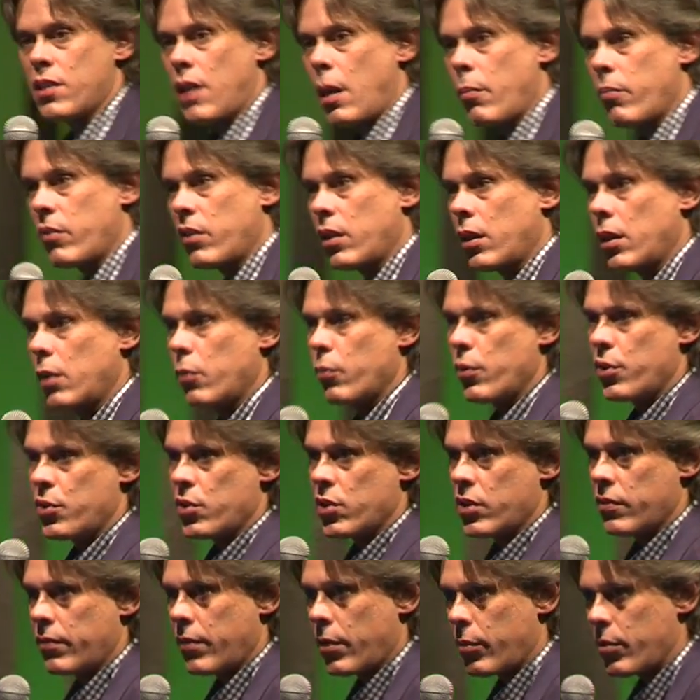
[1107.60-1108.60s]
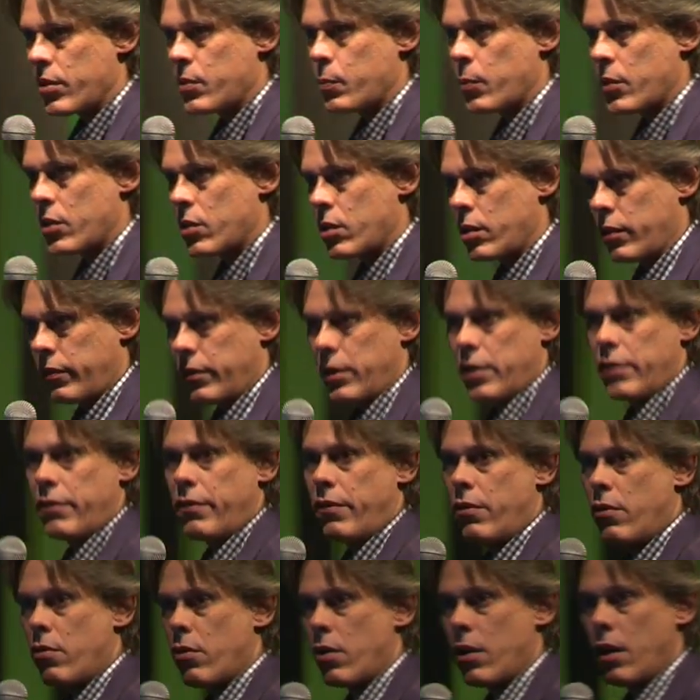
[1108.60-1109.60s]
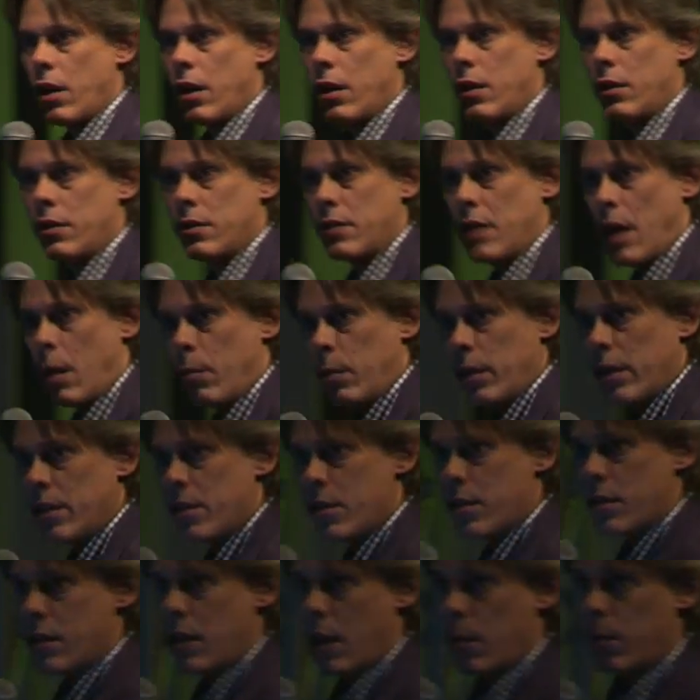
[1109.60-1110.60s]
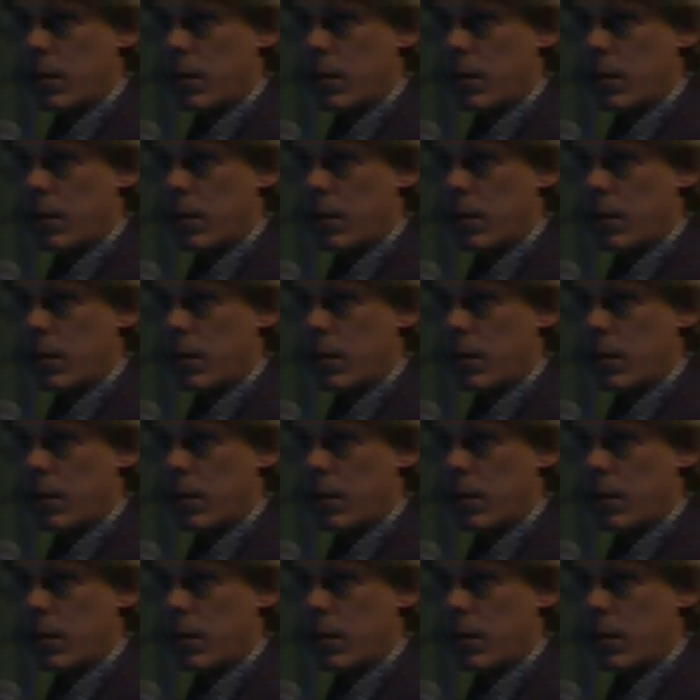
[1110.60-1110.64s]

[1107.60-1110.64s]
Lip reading: something which is very specific for tablets.